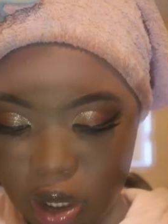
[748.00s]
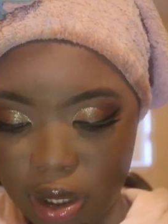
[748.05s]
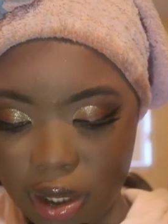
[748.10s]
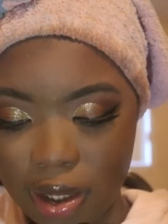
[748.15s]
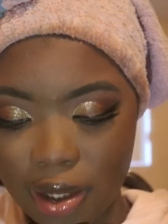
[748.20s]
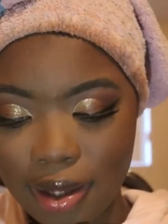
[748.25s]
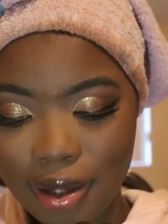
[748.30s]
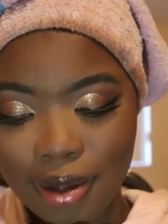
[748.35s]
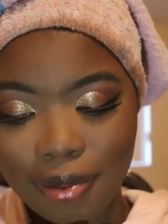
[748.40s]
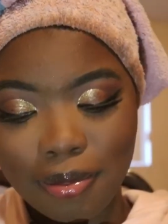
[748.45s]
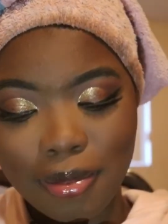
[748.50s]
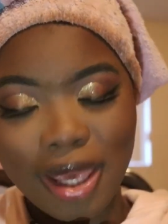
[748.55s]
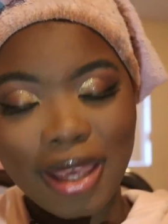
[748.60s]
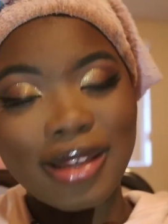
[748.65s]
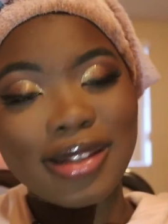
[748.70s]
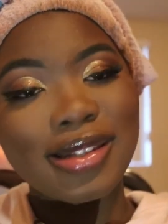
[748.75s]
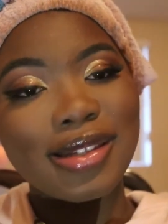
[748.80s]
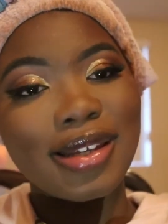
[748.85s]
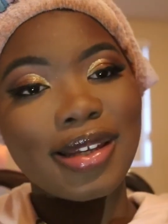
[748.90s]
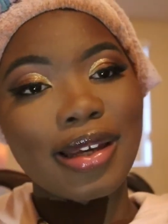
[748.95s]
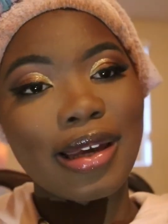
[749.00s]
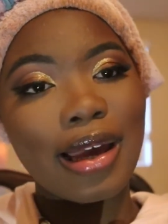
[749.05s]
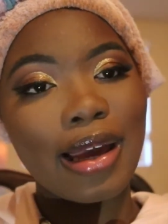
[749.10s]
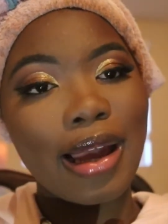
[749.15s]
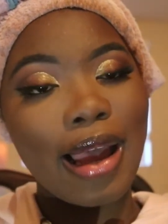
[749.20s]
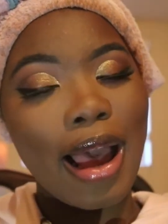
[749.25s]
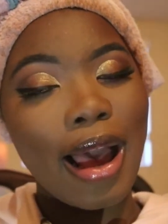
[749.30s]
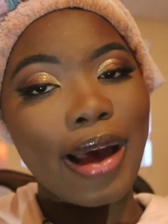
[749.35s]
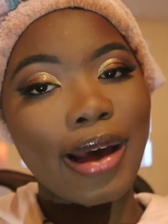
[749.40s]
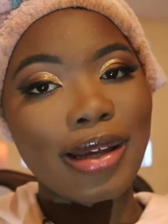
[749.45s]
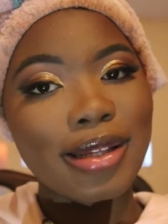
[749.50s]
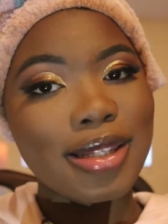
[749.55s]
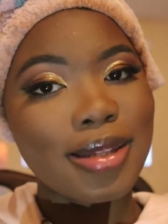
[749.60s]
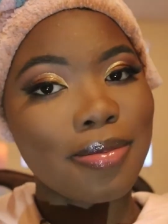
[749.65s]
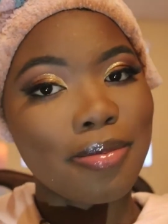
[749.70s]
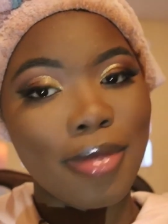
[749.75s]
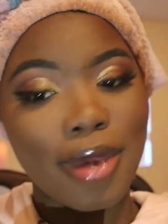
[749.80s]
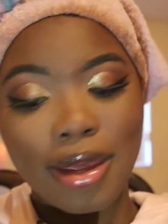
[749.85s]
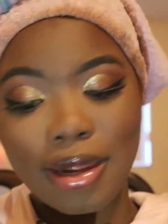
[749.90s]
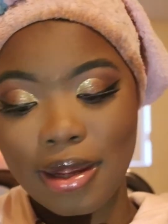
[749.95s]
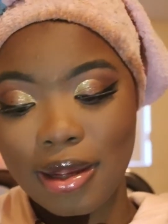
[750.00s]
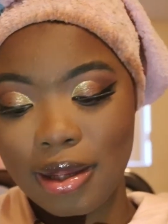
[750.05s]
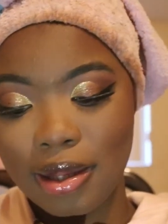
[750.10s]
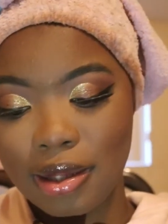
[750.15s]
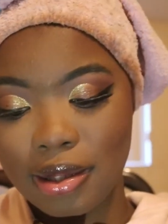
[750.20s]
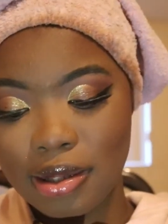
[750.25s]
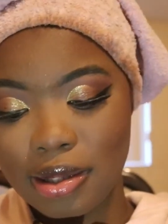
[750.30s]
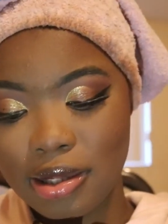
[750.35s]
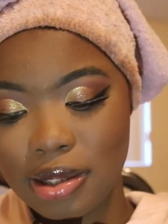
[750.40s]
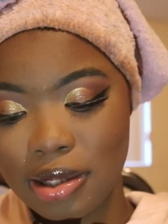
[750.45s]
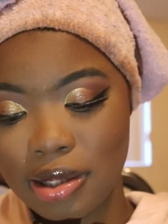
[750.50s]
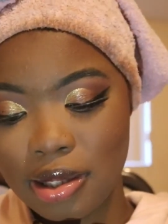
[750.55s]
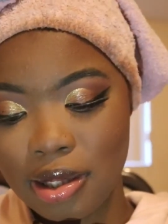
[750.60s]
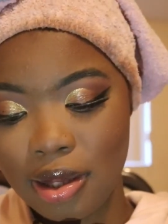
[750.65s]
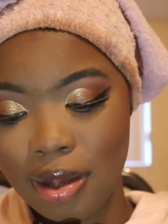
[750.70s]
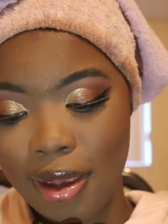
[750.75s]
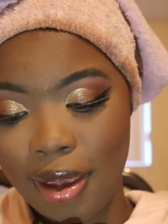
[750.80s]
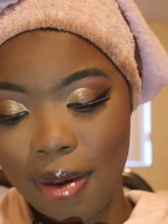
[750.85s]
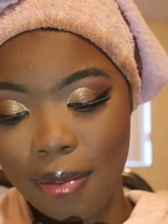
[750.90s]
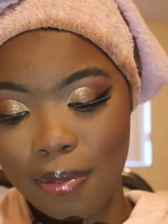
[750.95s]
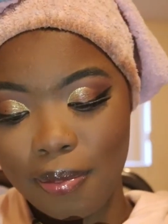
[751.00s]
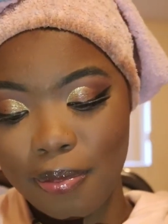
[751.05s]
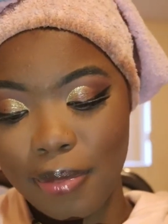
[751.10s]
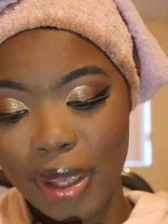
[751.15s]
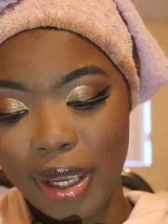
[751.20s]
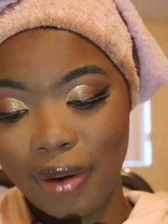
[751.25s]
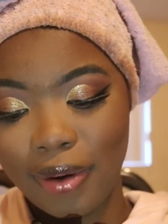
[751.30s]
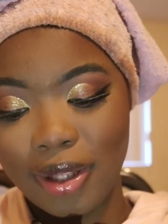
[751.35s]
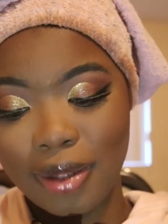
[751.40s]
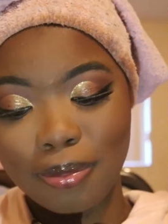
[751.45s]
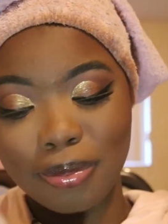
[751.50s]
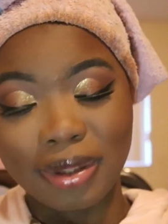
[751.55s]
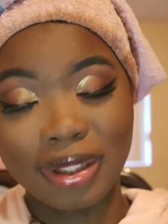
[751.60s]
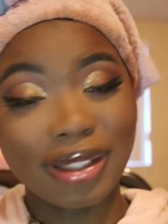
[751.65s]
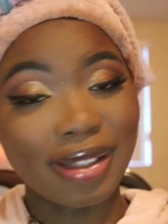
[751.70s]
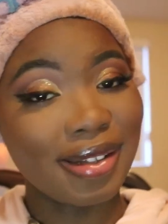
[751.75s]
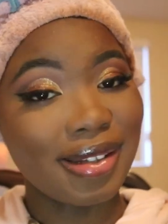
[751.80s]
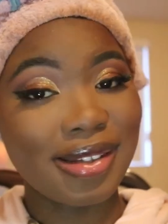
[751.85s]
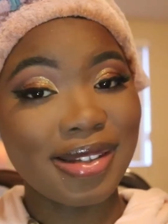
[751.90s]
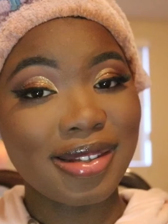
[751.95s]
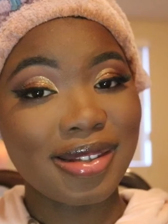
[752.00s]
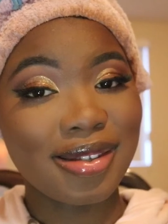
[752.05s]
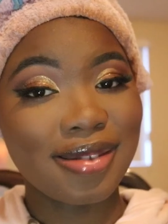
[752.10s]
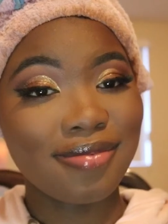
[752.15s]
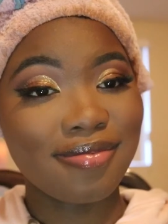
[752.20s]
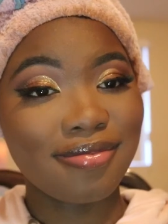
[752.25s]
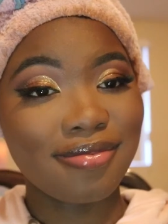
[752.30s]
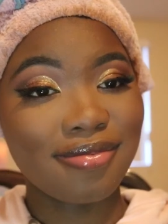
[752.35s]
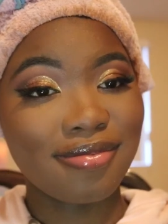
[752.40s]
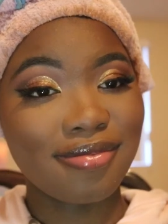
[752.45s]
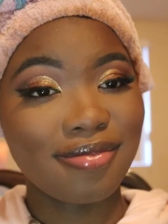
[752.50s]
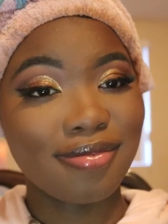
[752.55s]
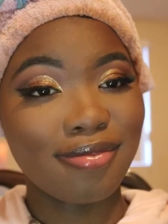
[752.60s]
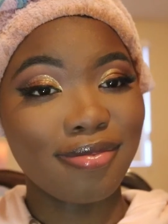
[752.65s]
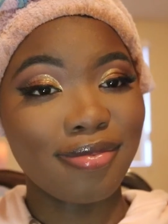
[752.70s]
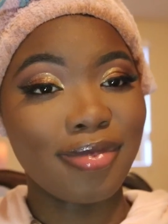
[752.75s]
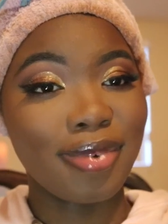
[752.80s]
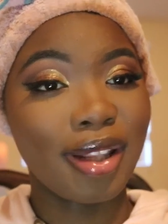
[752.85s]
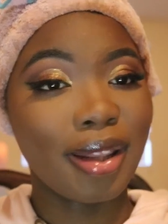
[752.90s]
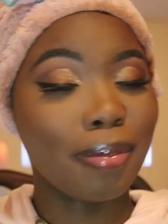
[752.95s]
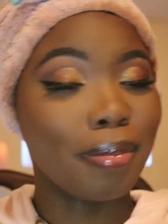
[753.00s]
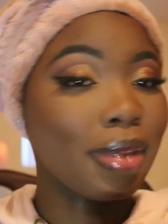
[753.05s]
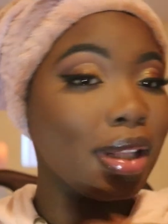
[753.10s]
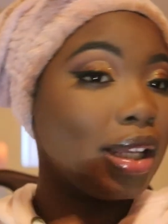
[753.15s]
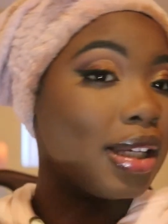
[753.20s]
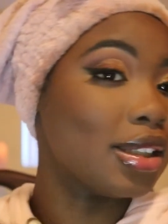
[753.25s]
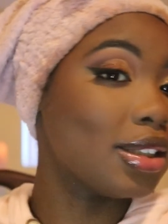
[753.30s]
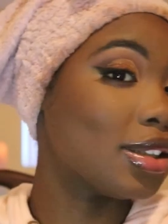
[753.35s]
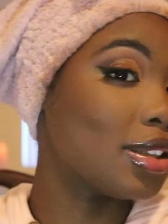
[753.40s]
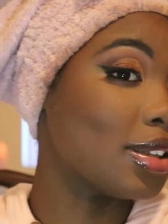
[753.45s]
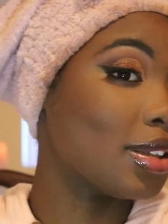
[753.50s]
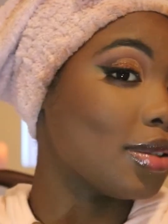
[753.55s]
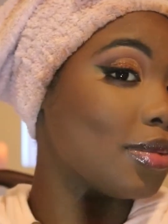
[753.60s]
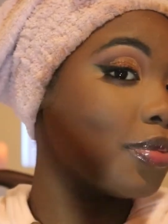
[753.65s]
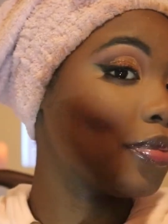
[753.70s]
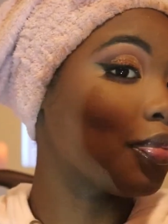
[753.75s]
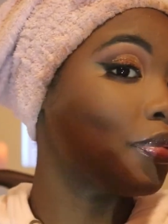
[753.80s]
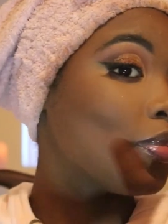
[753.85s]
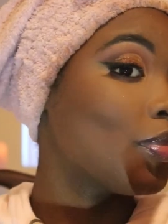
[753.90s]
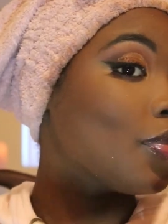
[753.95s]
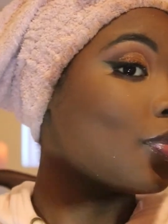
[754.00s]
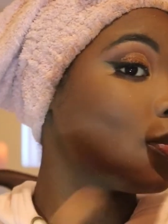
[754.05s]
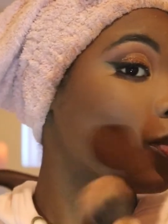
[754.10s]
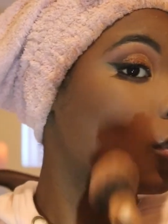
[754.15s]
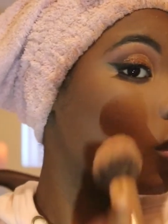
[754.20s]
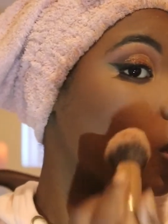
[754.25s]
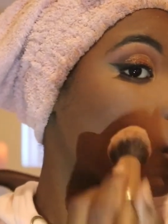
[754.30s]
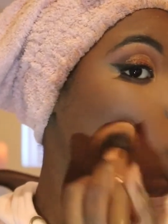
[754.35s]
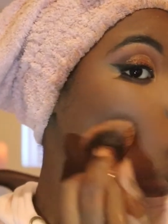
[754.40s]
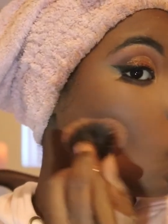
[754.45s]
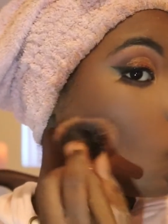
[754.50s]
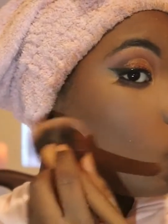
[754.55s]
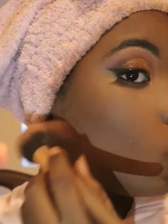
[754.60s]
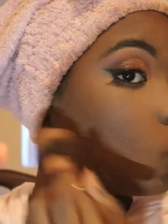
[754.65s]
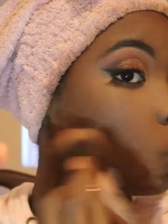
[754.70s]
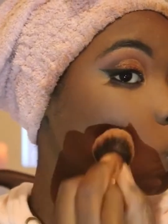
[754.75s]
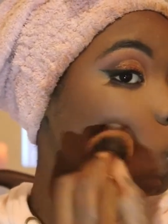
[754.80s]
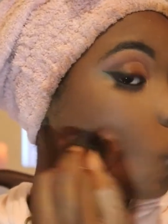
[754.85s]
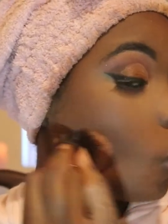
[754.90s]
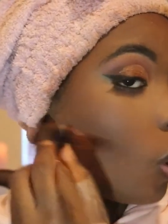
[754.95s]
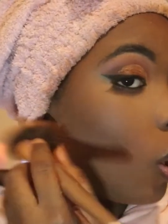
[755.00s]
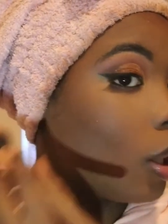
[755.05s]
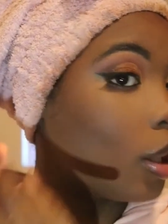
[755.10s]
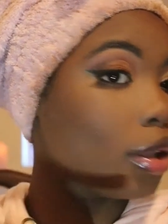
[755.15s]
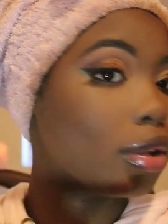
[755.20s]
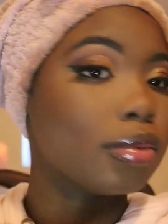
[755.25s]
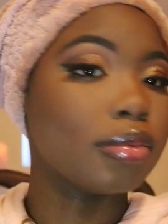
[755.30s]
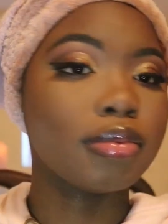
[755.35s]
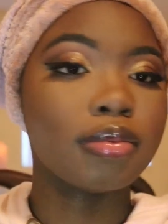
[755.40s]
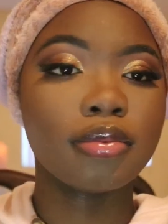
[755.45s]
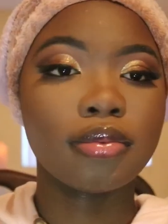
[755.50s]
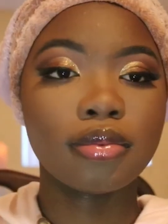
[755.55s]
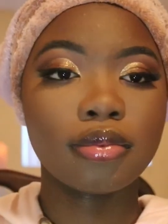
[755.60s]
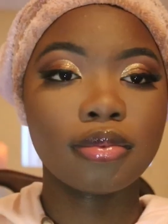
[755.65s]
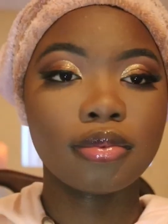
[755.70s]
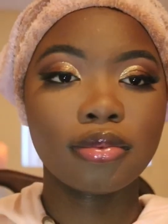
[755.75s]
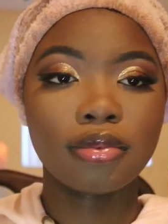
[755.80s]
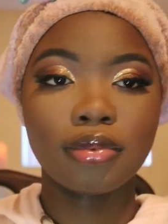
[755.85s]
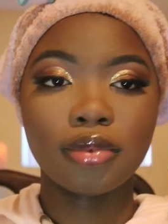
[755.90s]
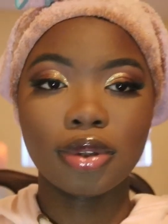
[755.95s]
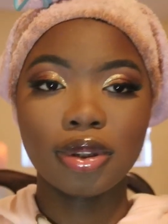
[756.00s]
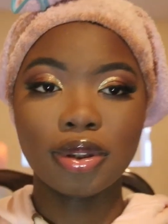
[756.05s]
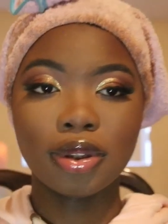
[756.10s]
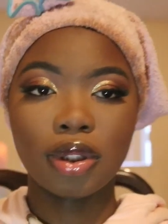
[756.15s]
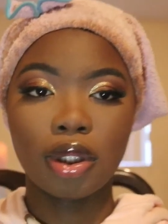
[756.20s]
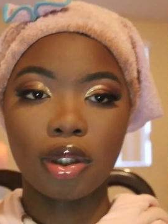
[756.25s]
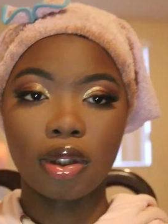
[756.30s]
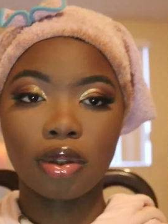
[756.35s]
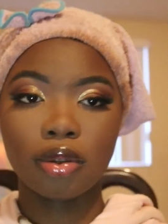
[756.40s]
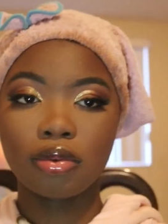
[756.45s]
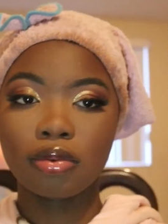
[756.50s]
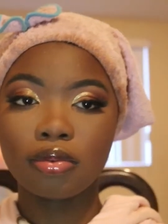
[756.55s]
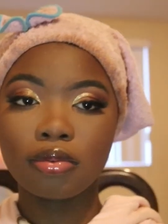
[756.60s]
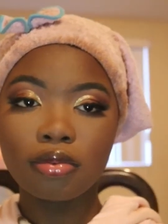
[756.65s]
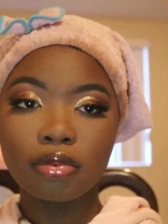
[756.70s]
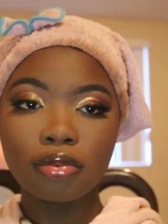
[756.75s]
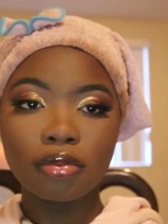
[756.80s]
The Amazing Cosmetics Berry Bliss blush. I'm gonna use that, you know,